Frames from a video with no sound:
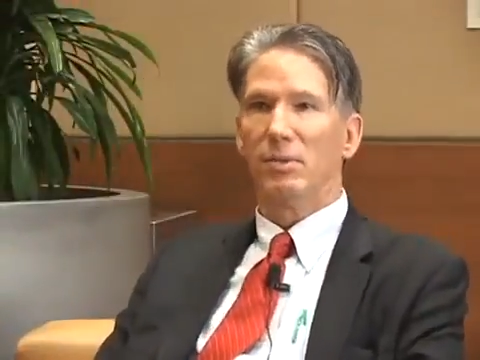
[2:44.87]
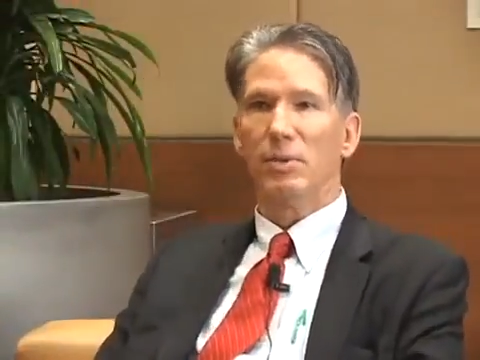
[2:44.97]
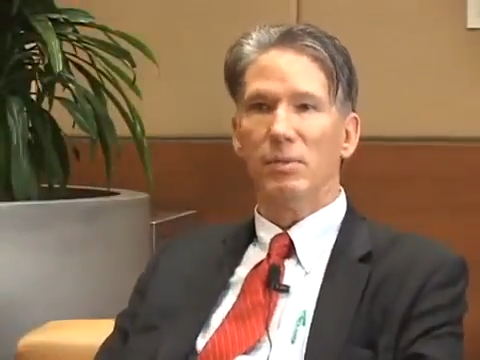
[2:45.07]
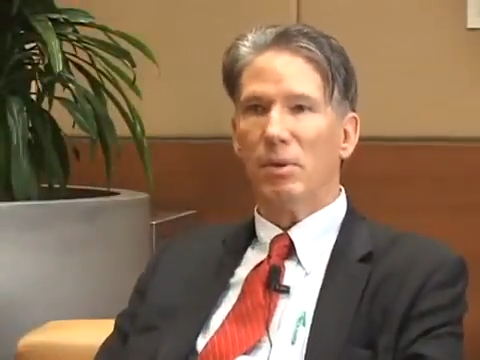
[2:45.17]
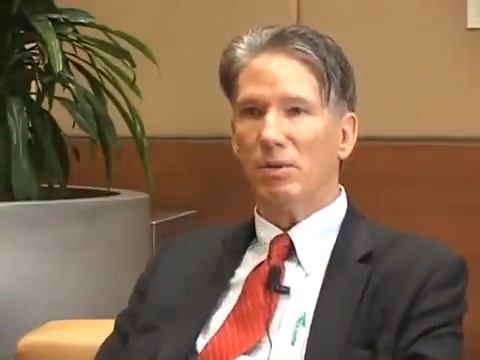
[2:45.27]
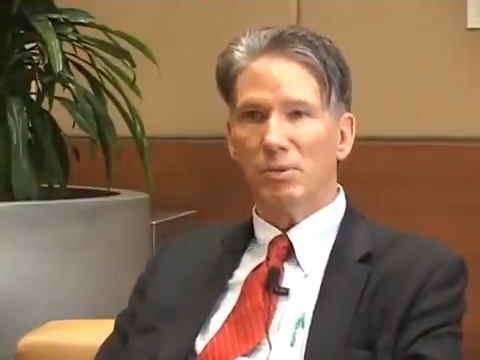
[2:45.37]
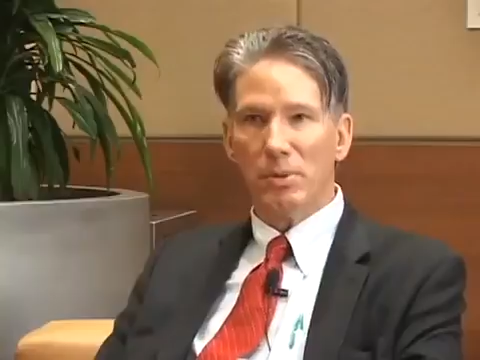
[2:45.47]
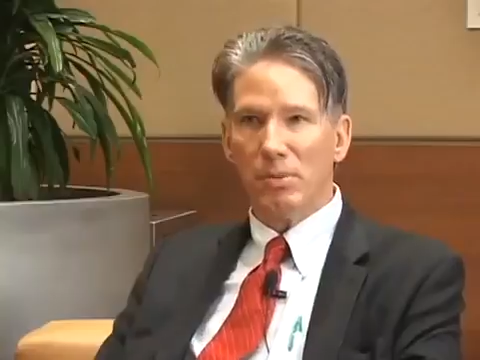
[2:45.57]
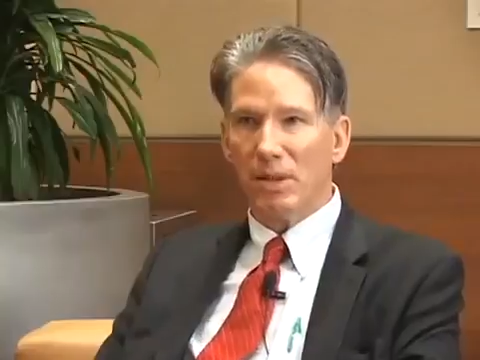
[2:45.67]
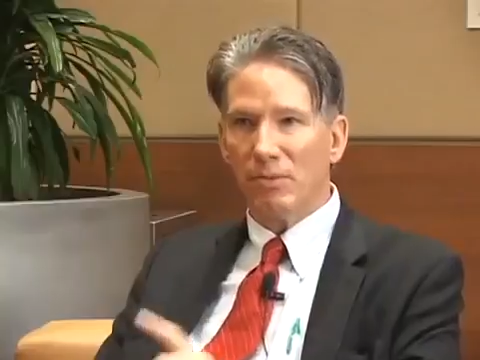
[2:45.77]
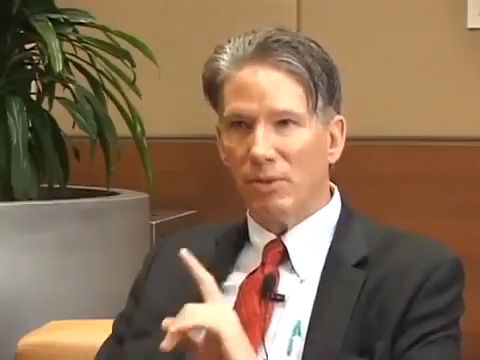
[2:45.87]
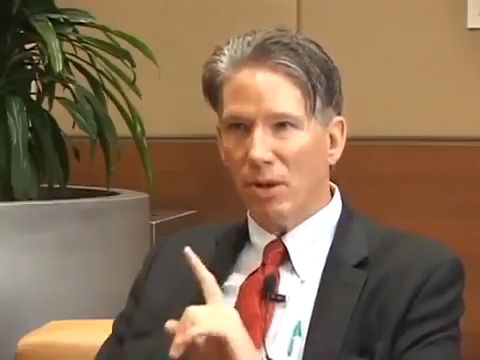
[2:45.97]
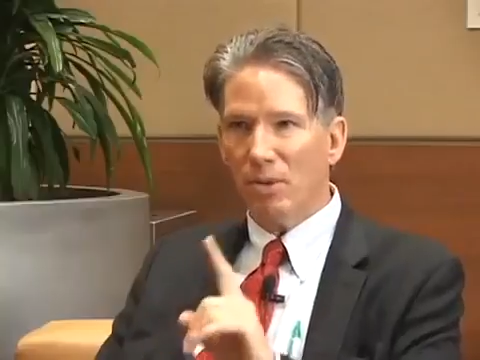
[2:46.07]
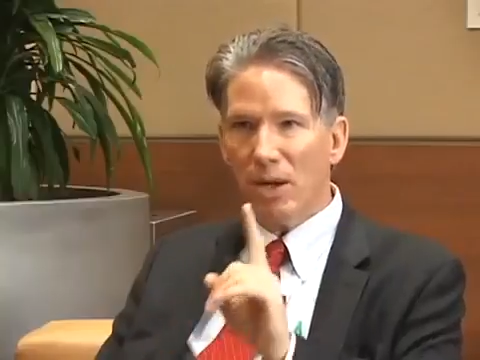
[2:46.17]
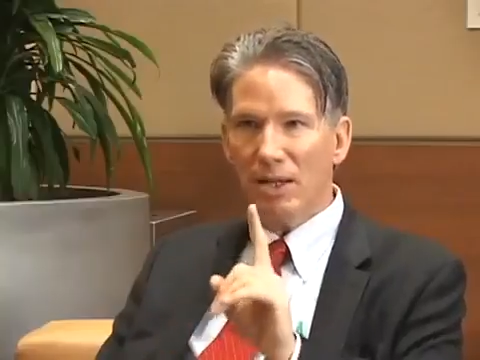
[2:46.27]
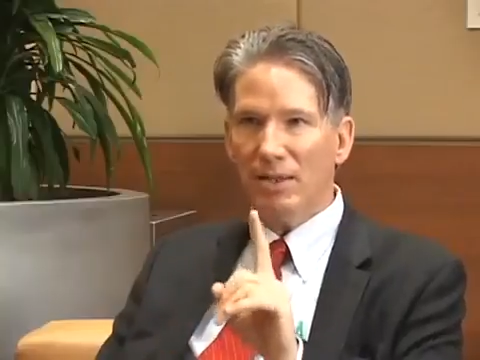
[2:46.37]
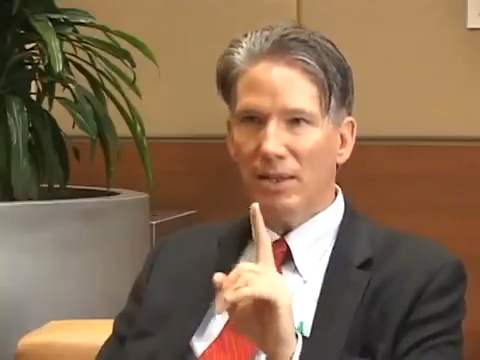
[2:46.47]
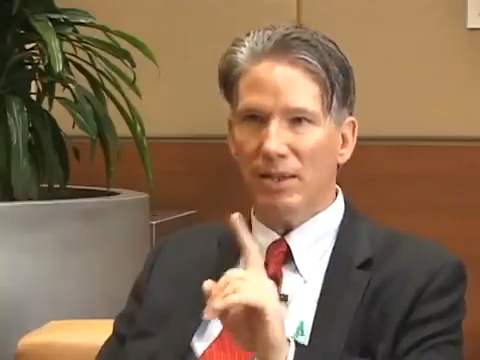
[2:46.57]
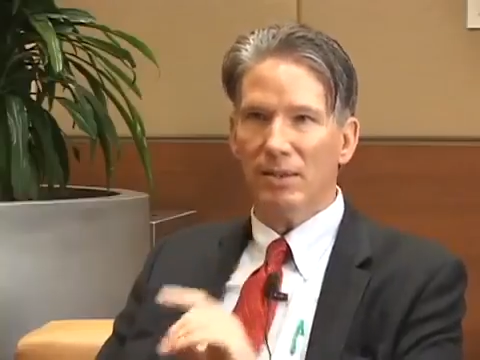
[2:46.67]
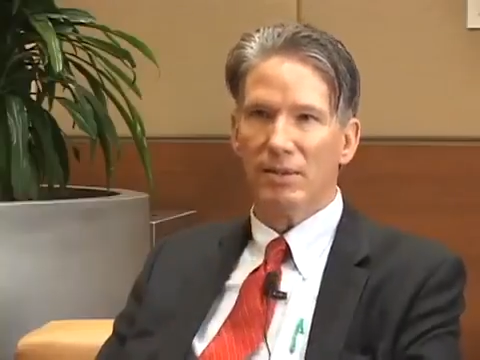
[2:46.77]
Most people have no
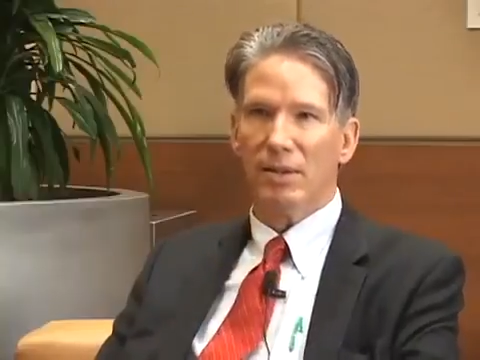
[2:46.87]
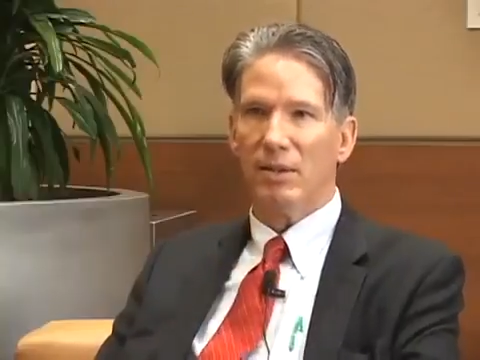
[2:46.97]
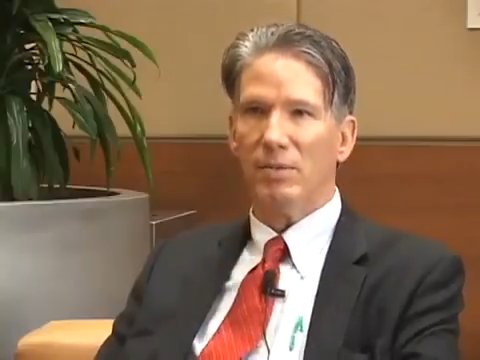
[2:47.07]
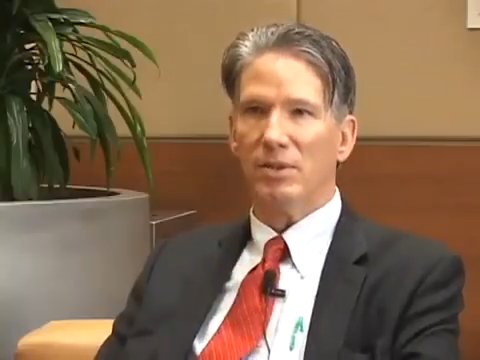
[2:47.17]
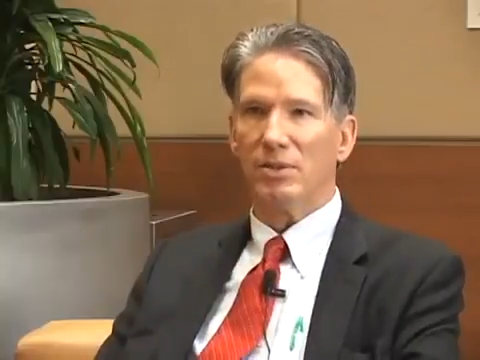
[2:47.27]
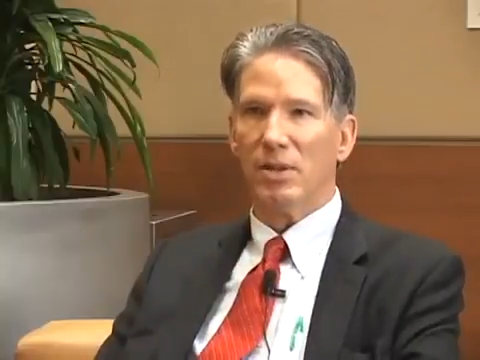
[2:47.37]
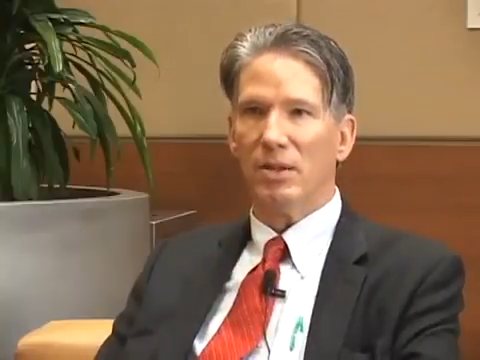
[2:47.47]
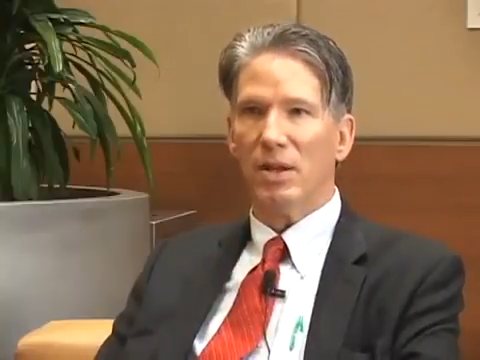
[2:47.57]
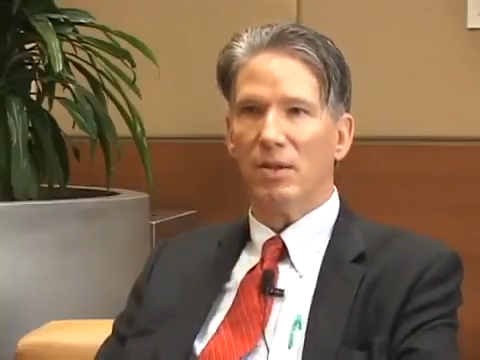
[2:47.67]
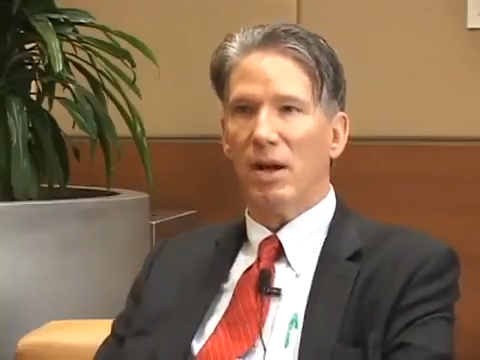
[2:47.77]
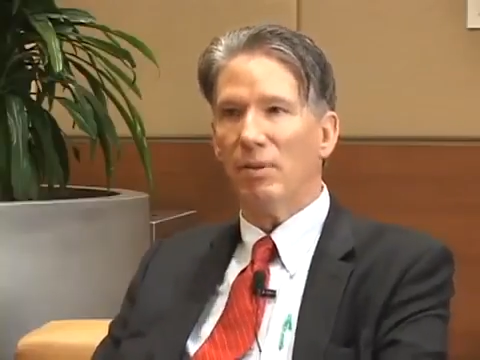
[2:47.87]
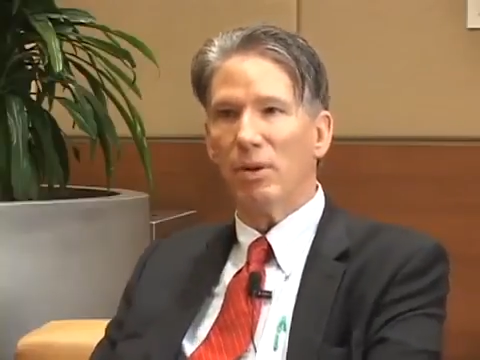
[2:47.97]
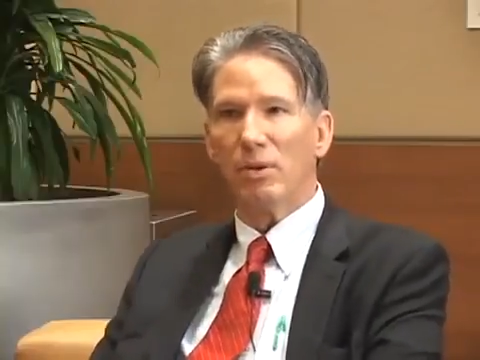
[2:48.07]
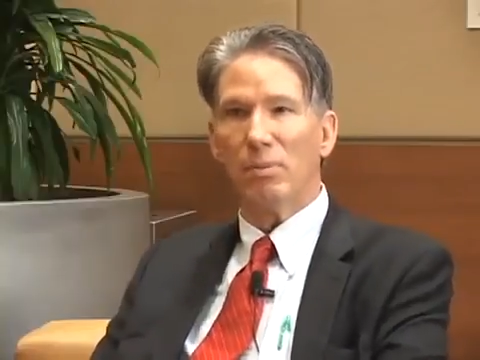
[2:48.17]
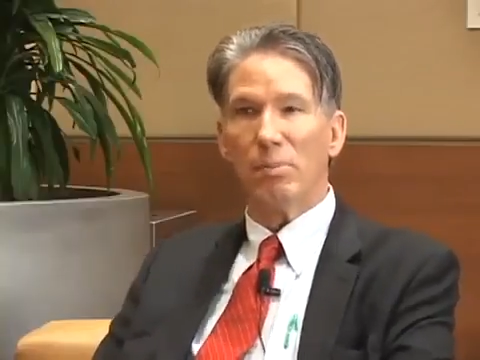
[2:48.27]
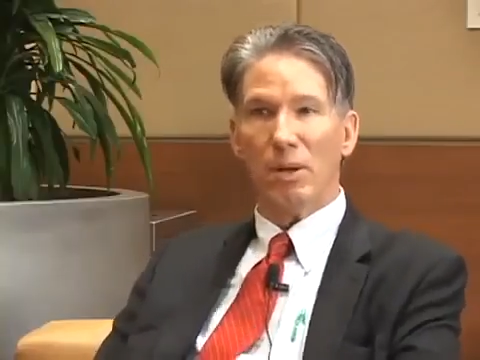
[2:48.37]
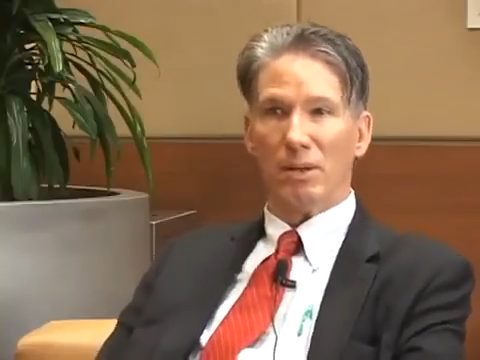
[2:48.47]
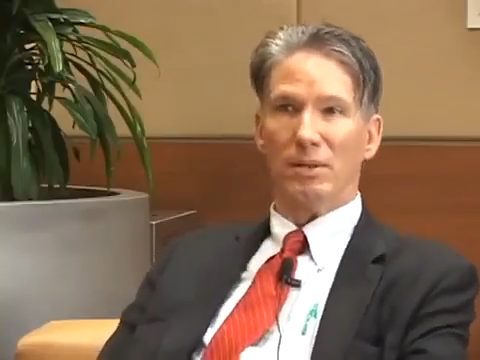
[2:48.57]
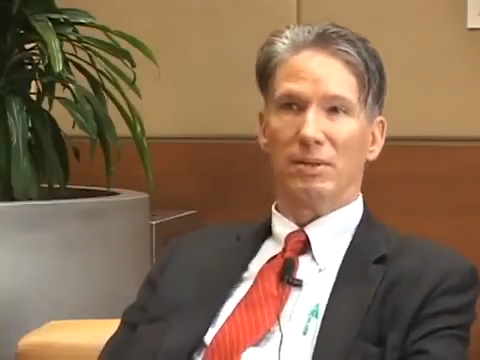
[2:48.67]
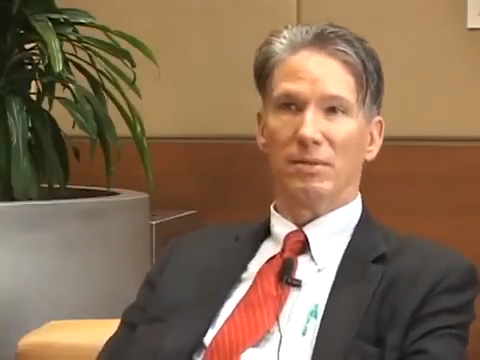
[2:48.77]
idea of this at all. Now, I wrote a book.